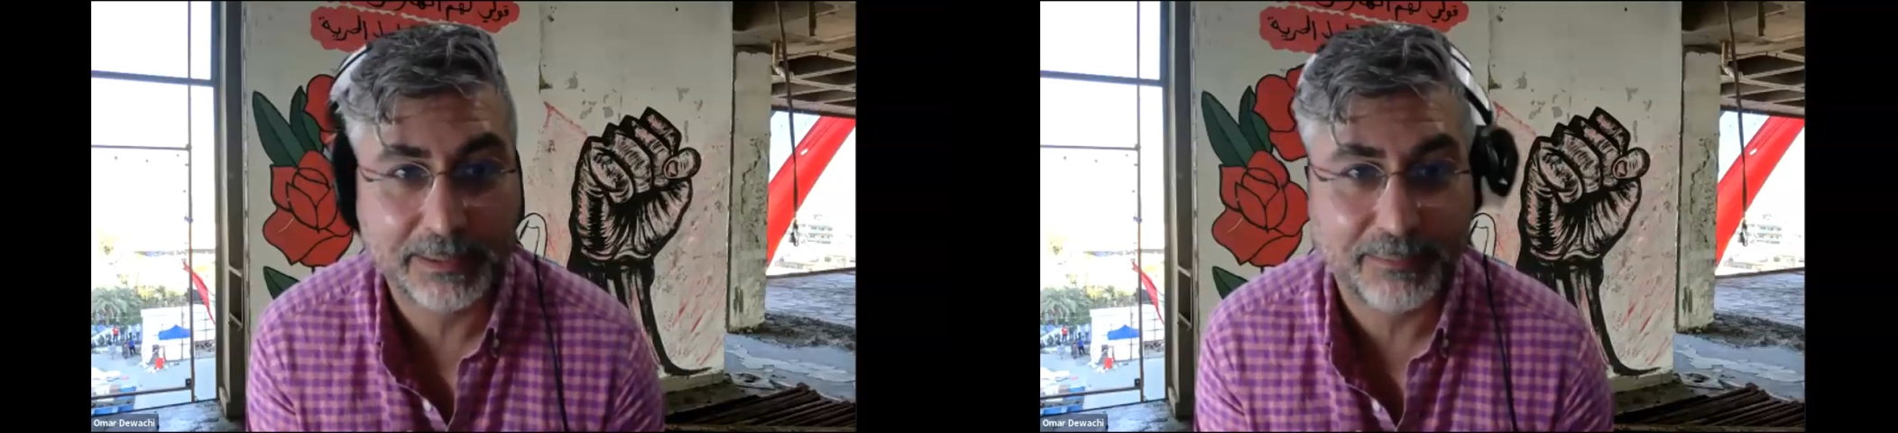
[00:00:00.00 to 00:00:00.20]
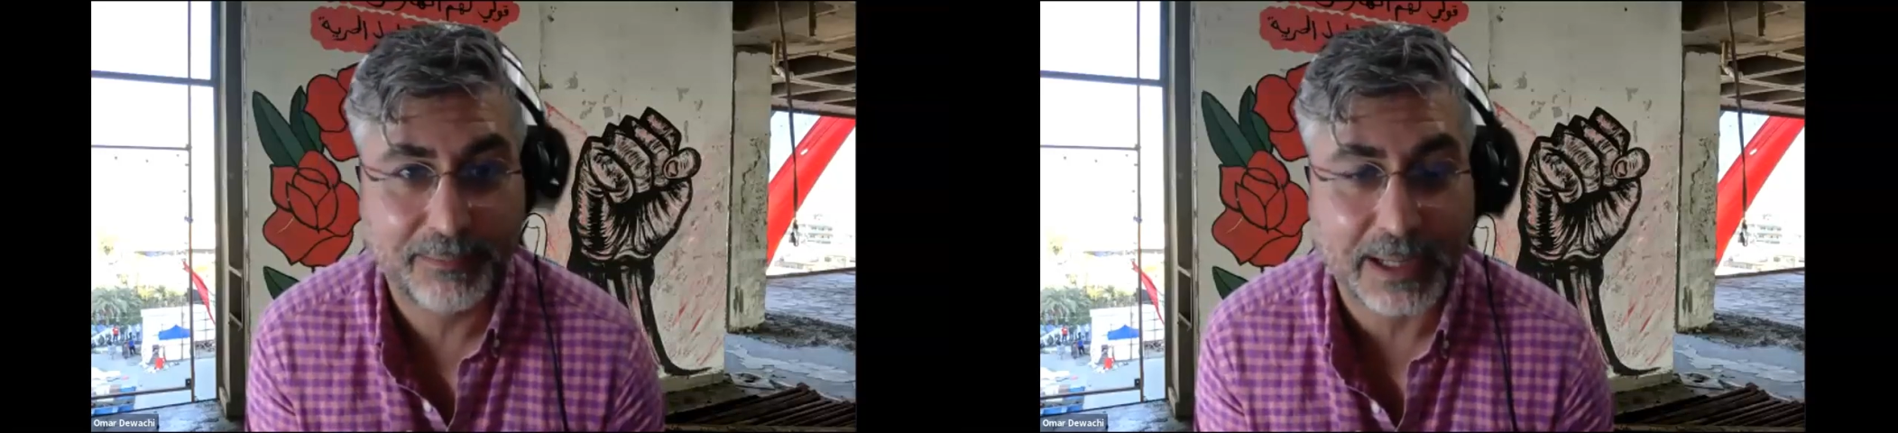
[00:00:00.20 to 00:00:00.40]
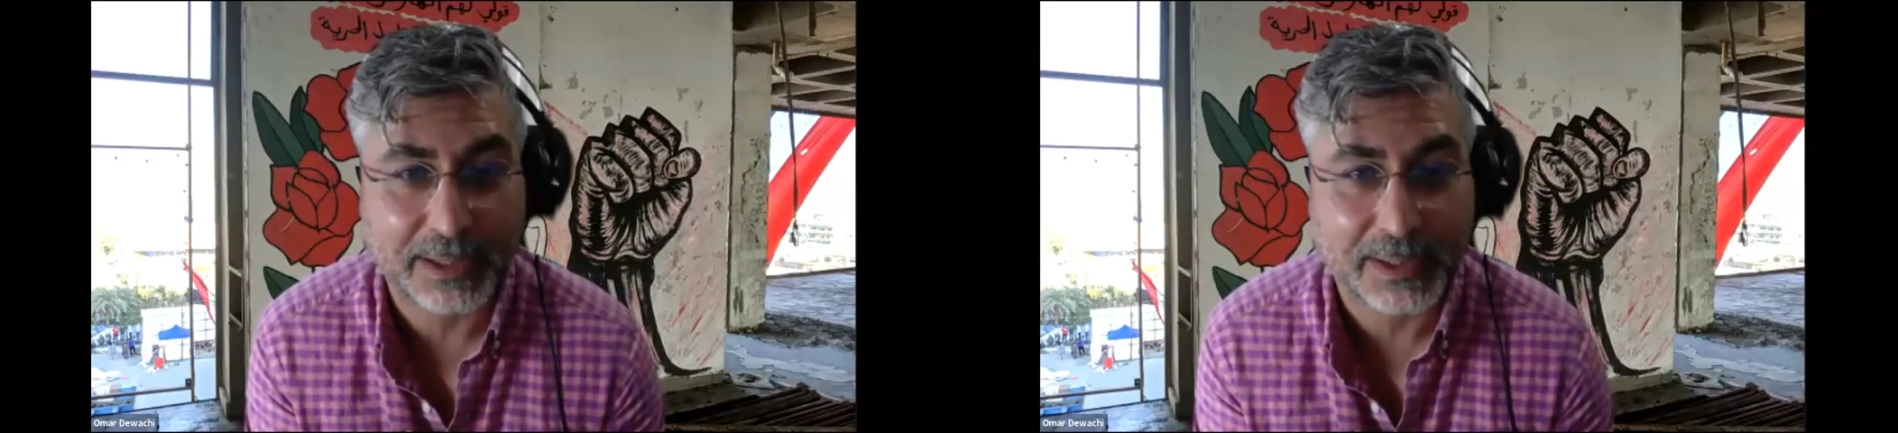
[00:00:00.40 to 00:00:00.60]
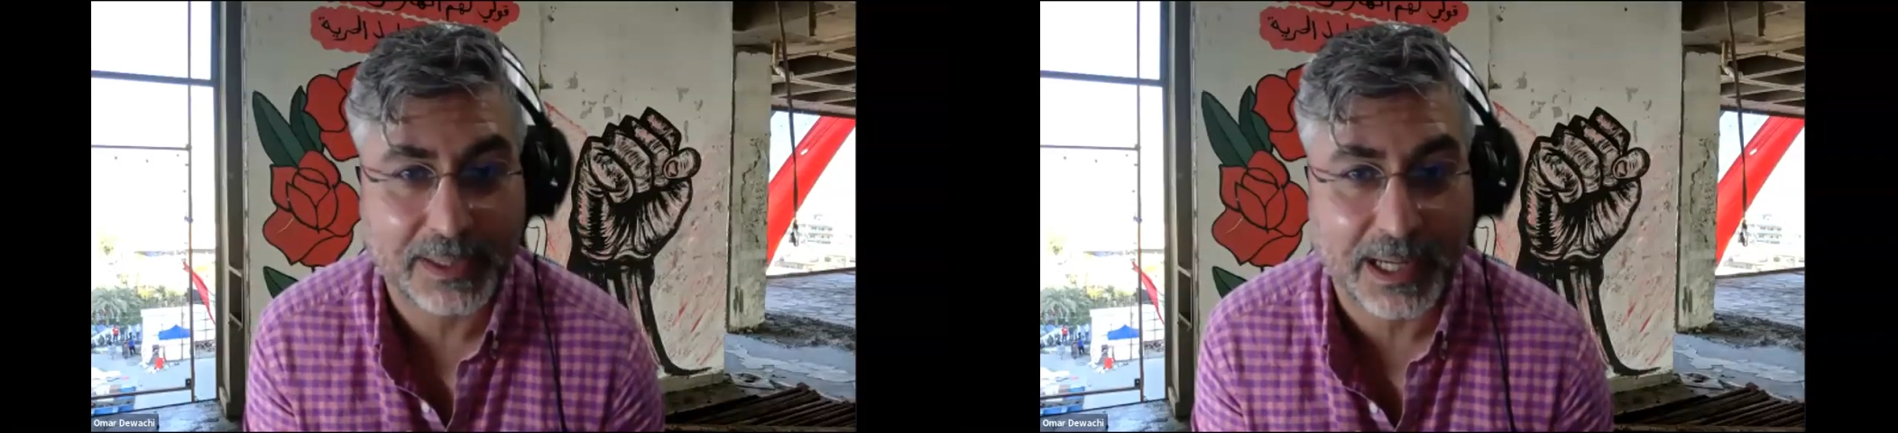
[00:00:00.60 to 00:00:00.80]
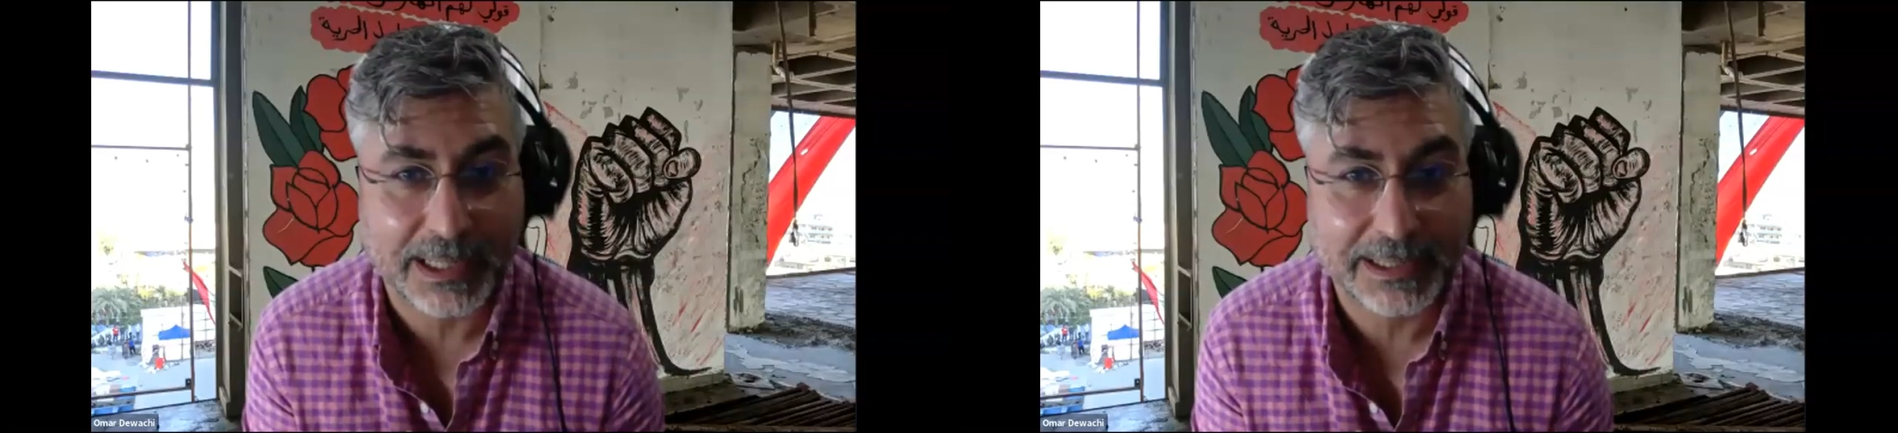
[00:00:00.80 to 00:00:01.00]

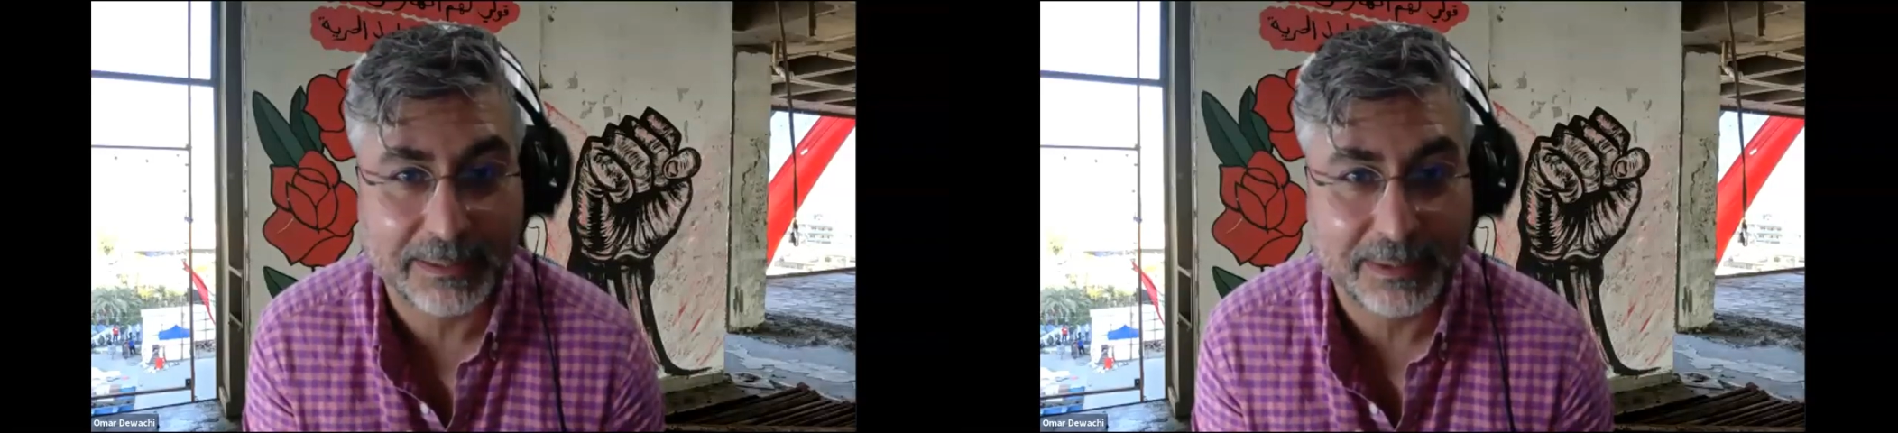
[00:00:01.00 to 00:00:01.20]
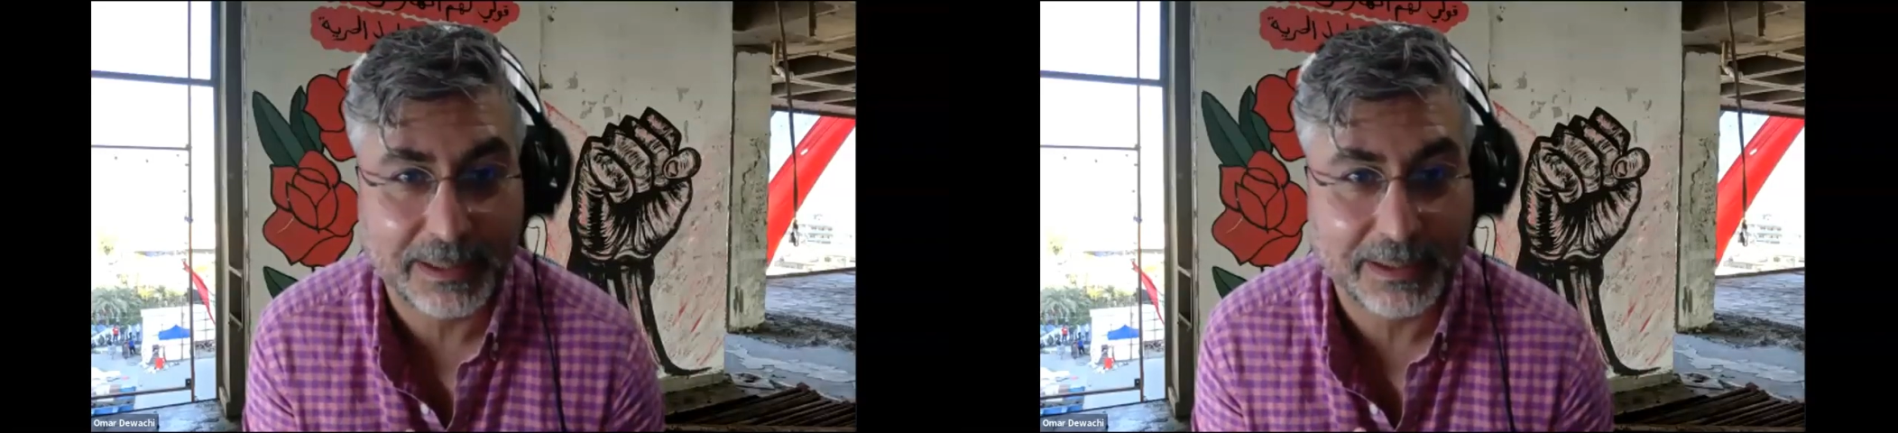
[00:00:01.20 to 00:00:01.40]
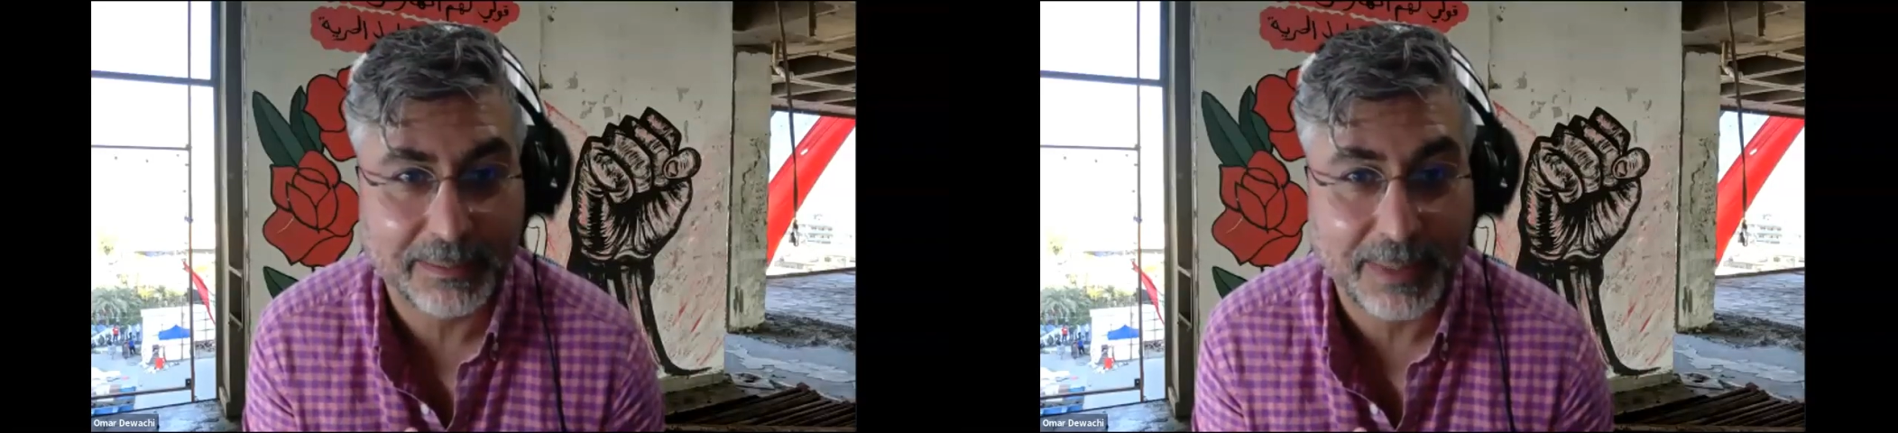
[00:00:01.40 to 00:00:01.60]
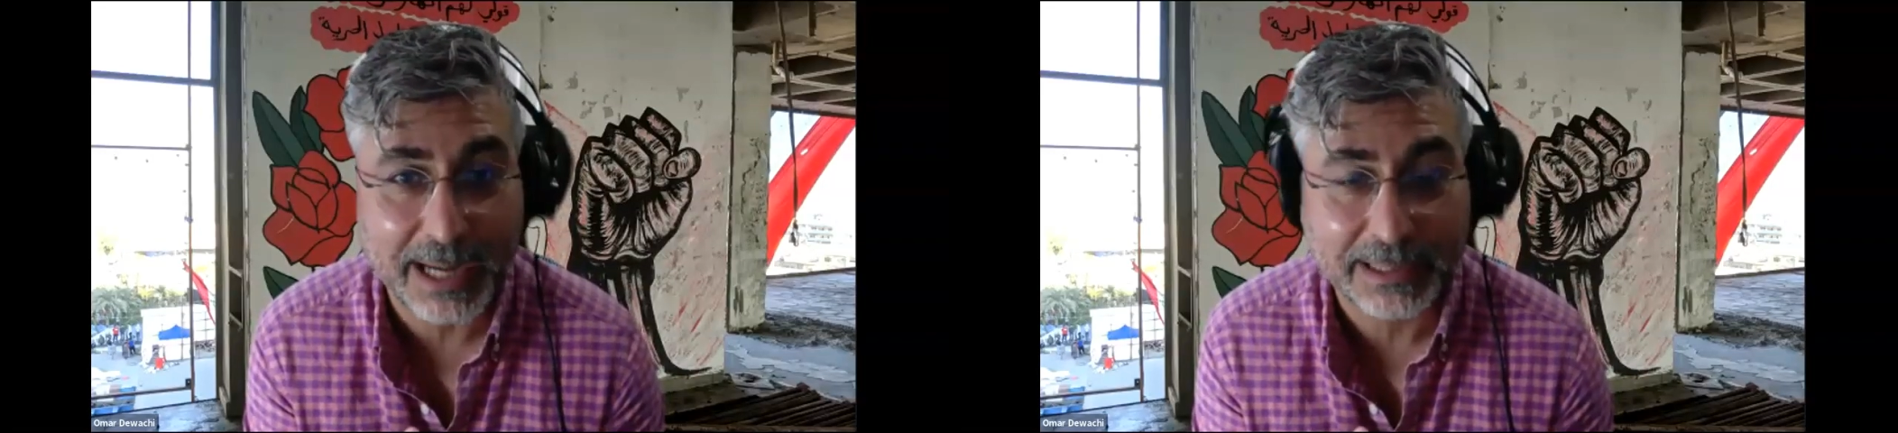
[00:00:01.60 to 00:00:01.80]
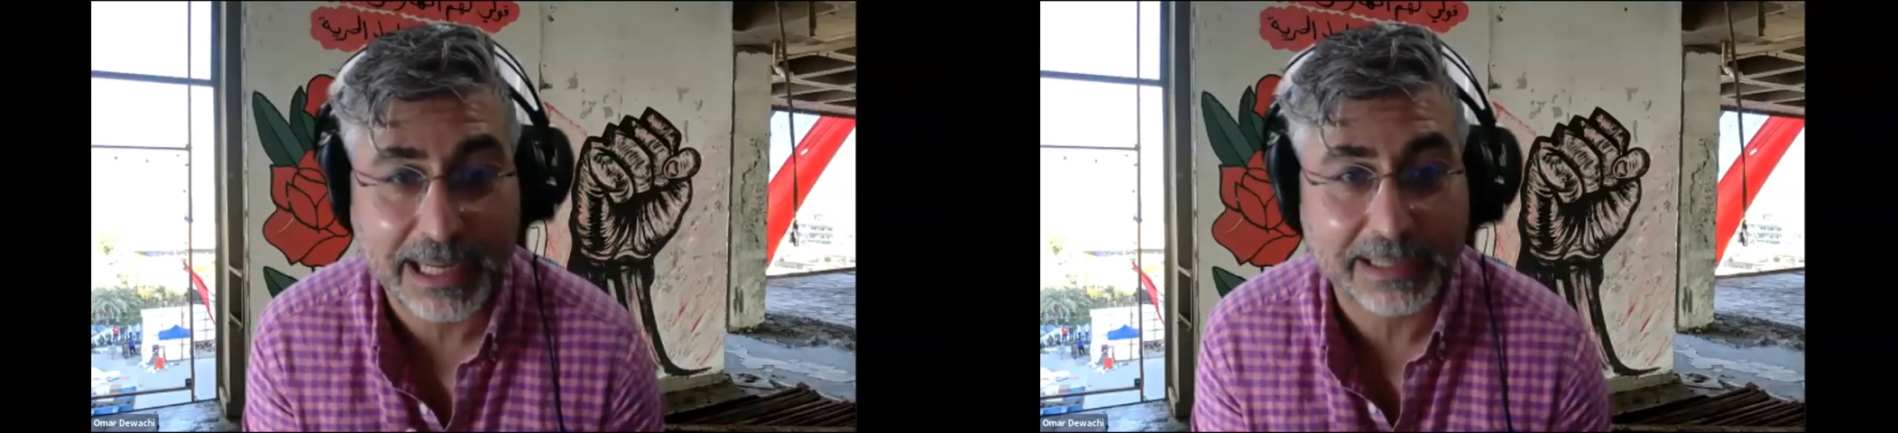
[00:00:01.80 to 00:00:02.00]
Frankenstein in
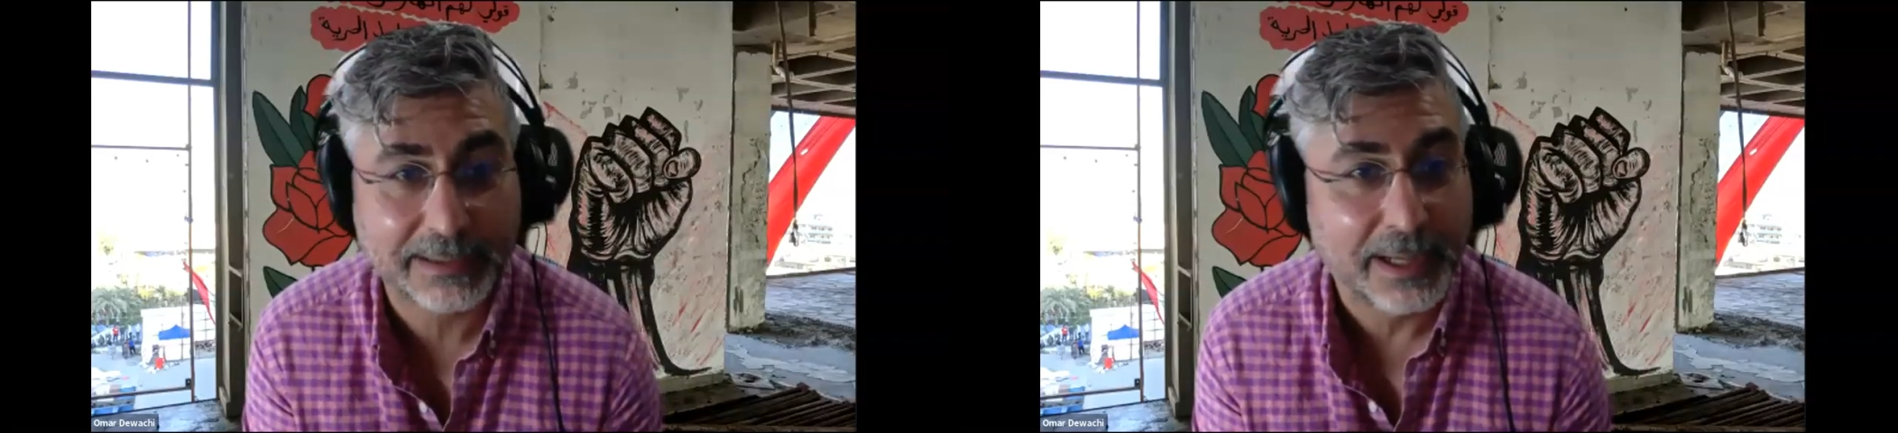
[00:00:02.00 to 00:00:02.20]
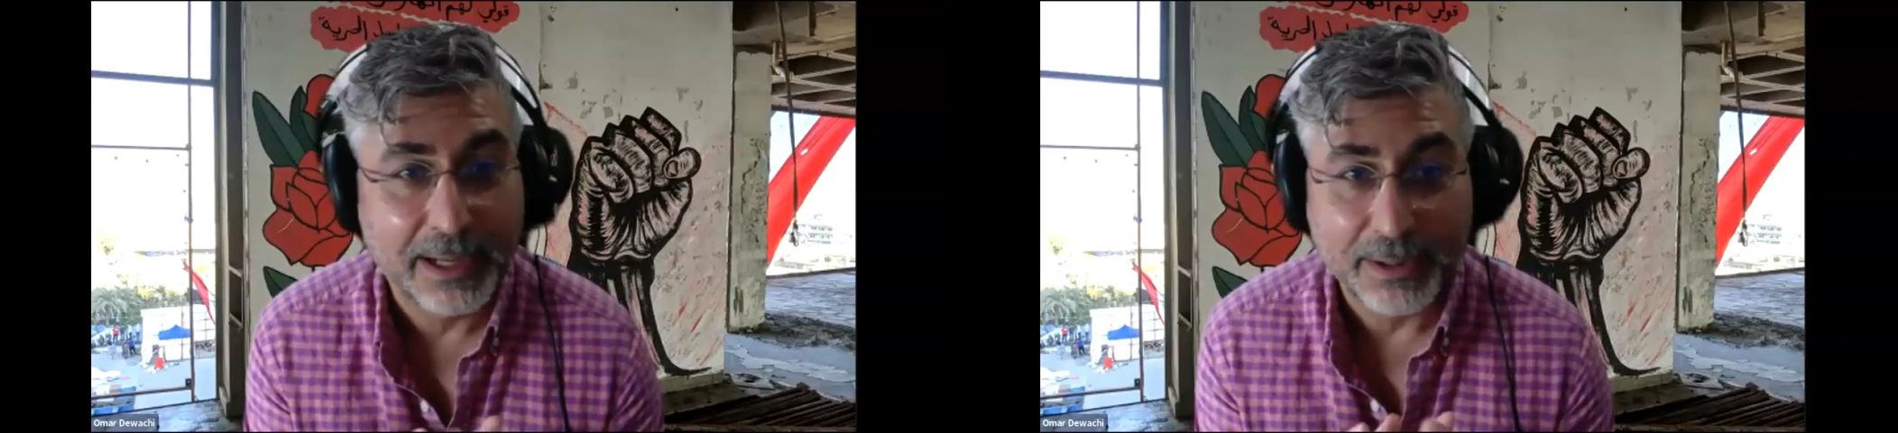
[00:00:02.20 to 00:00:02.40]
Baghdad.